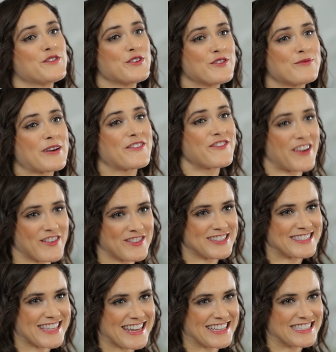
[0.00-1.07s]
few of my
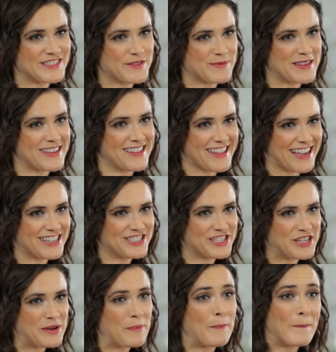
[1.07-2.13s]
favorite settings from the
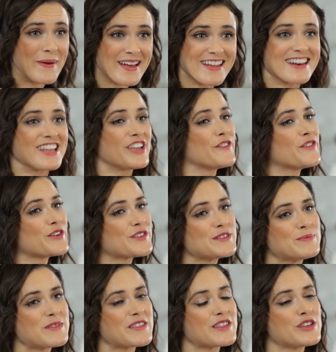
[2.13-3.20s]
collection, but if there's
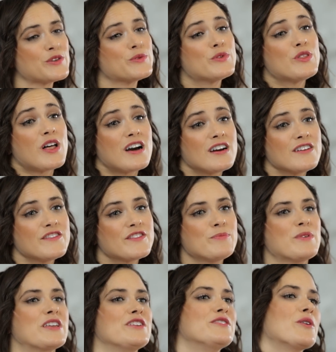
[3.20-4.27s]
something that you
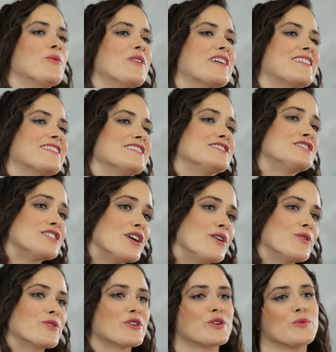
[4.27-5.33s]
loved but you don't like the
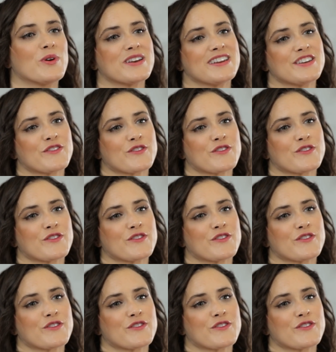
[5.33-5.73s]
stone or you want a